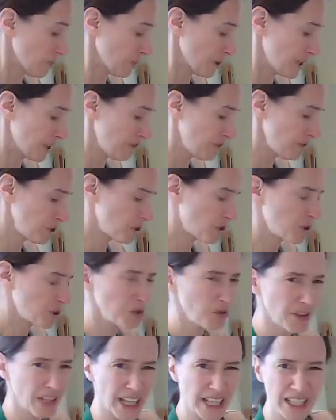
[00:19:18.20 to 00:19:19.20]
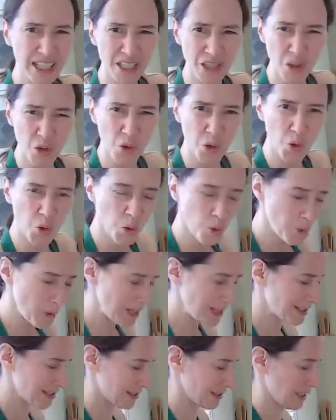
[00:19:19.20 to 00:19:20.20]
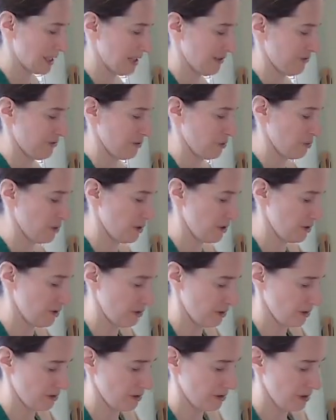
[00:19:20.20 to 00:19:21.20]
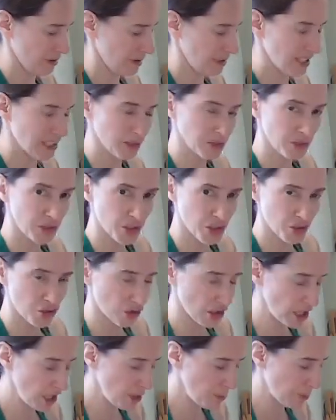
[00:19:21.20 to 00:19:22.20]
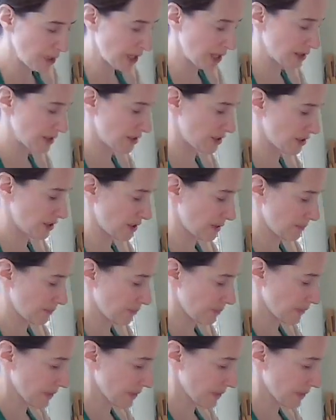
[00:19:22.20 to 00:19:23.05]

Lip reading: but if you do that, you're always left with little stringy bits.